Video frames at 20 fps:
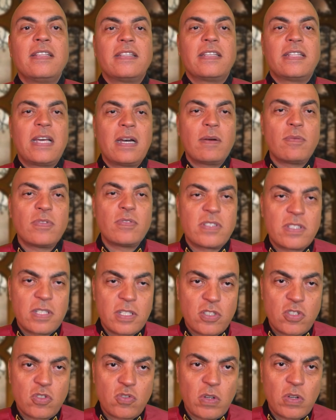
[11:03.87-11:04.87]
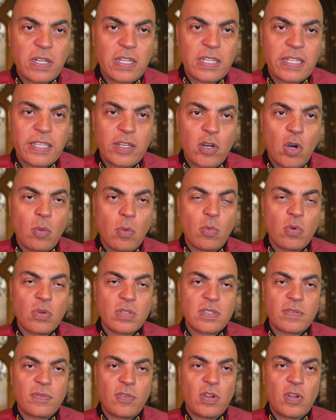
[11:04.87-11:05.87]
that I was struggling,
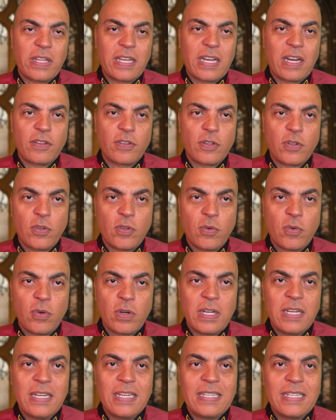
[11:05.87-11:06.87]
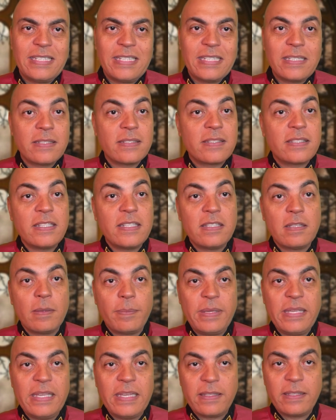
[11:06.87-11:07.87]
almost falling out the door, didn't see the
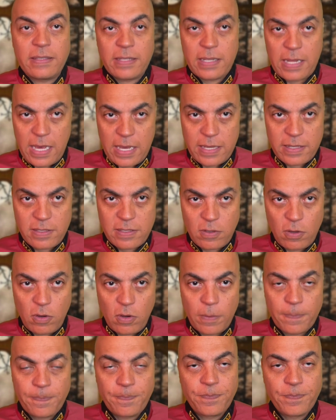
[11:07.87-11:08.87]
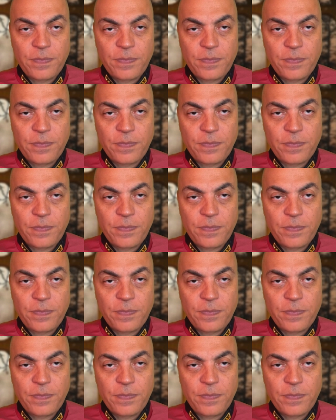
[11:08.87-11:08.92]
being that I saw.